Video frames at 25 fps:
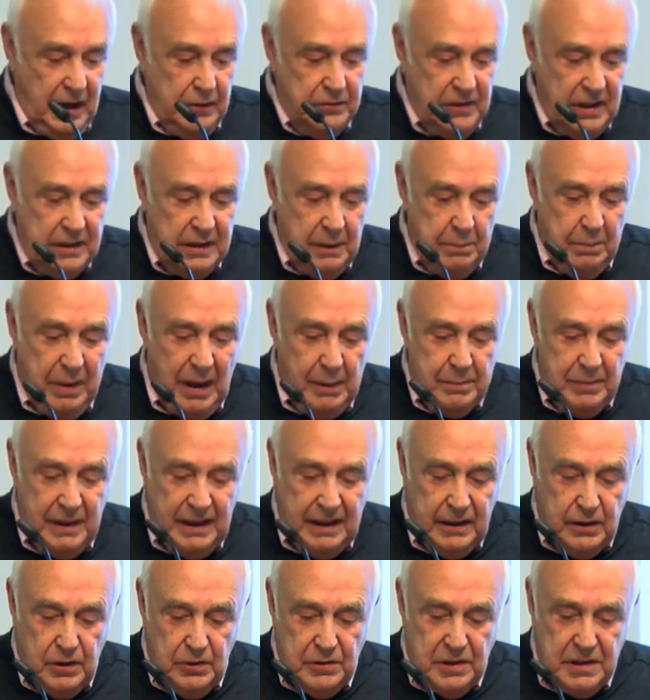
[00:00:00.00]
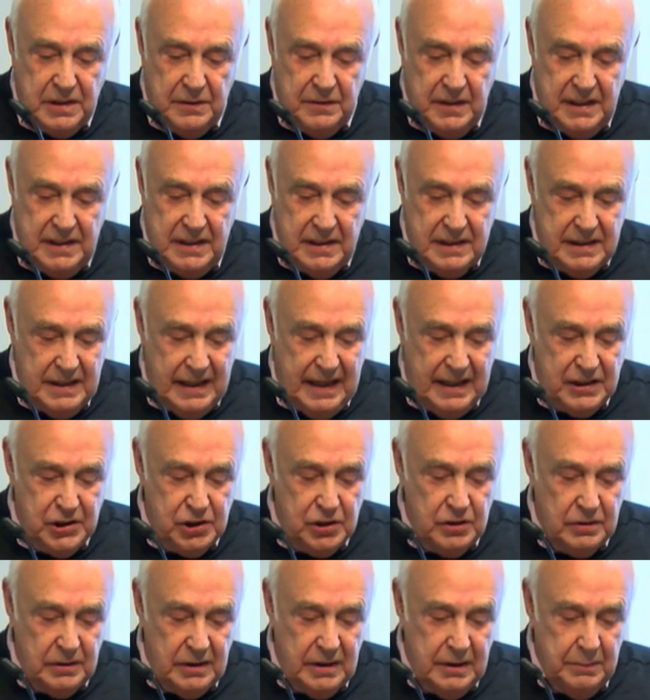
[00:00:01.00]
that the public goods of an
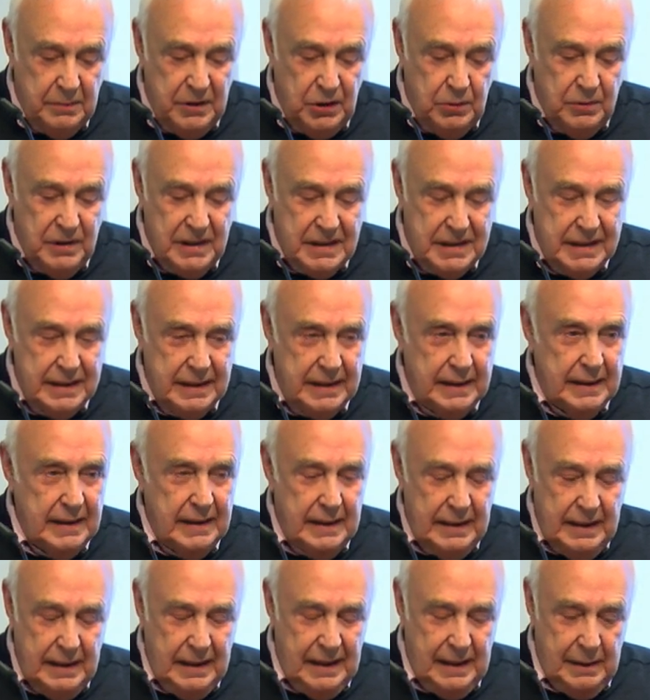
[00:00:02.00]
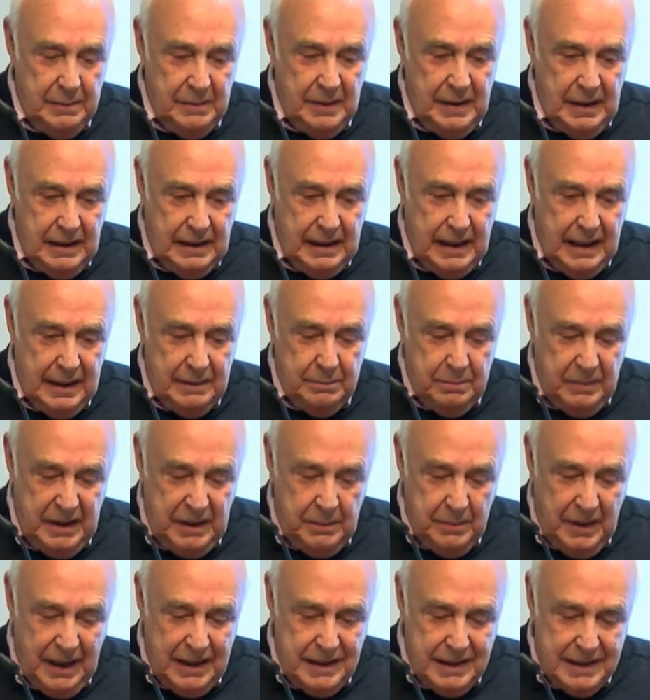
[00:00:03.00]
international community can
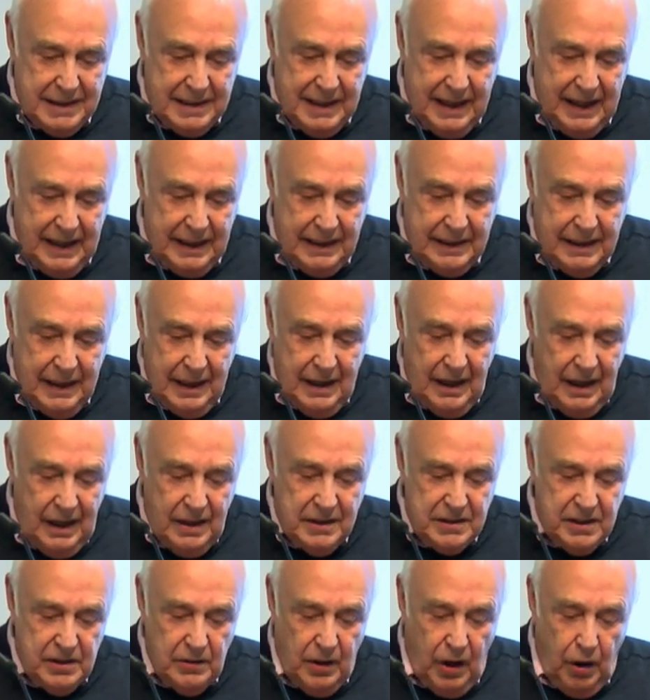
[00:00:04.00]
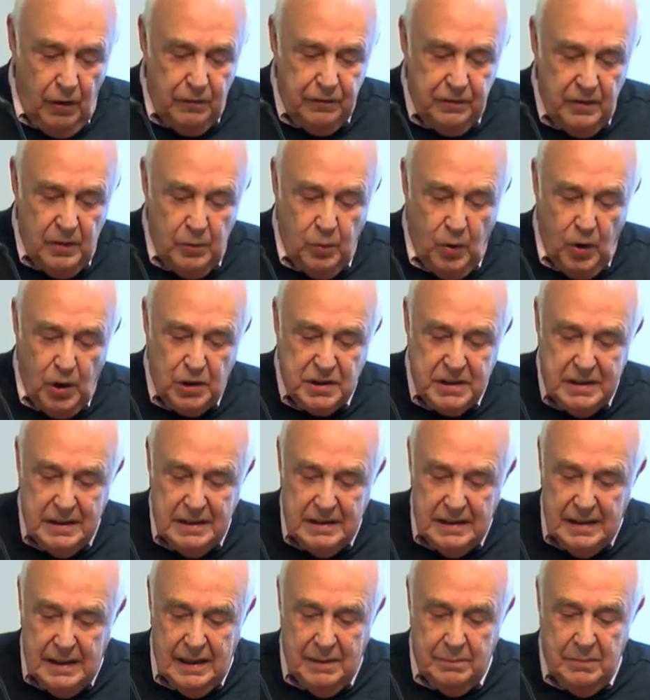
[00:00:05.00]
be maintained, are to offer what
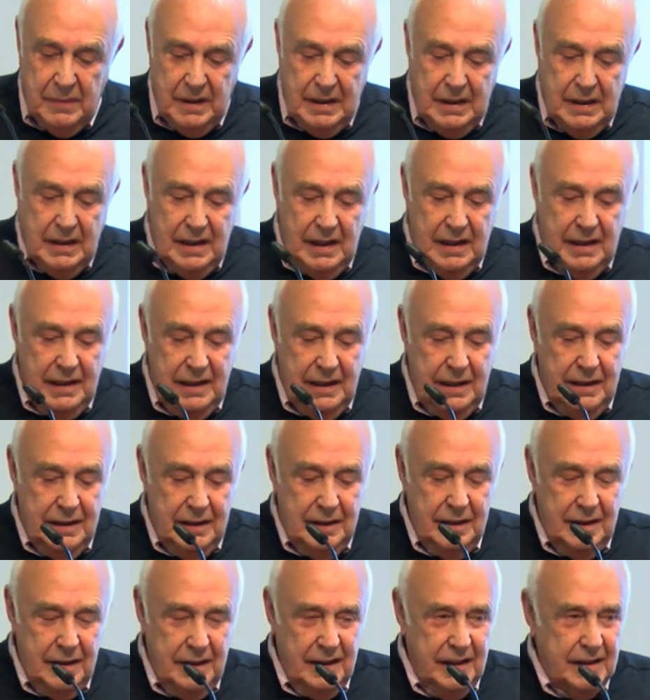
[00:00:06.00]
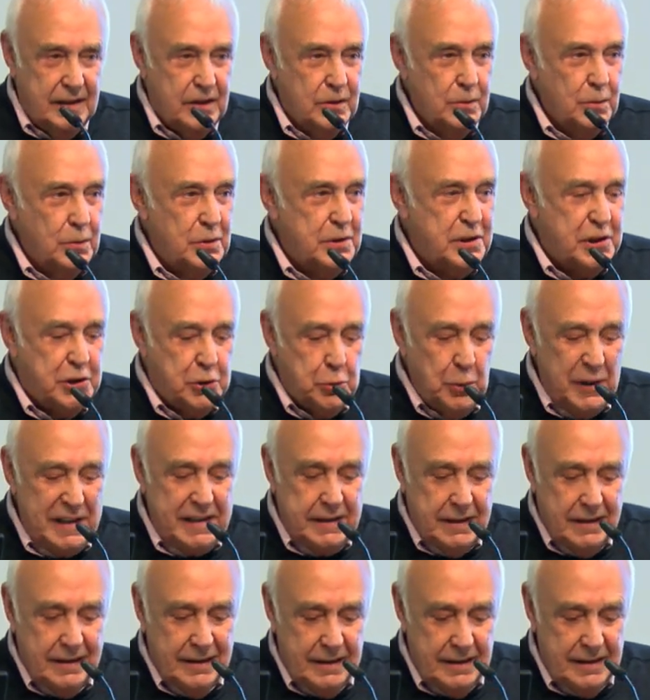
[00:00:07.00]
he calls
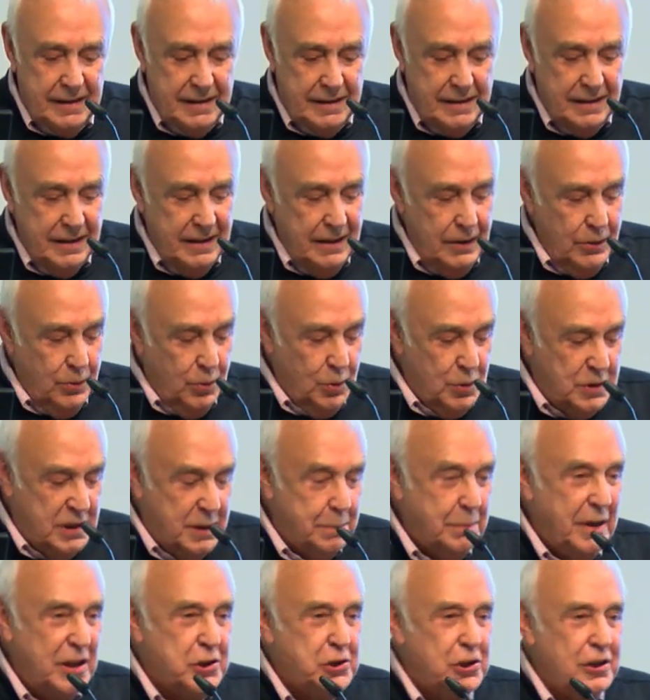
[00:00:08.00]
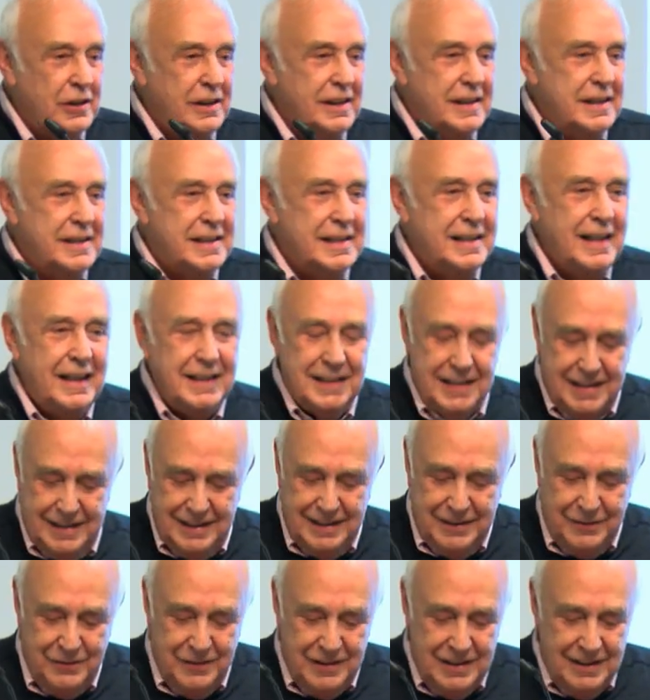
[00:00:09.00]
sweeteners or special
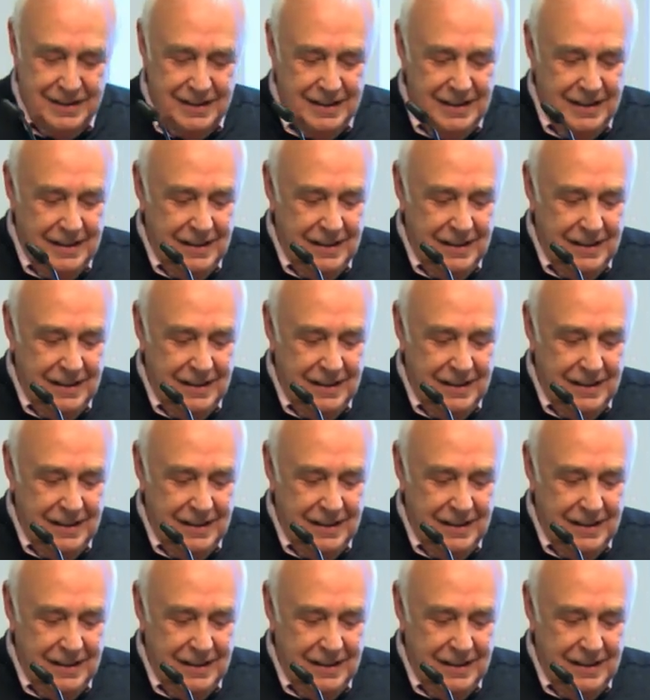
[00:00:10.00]
incentives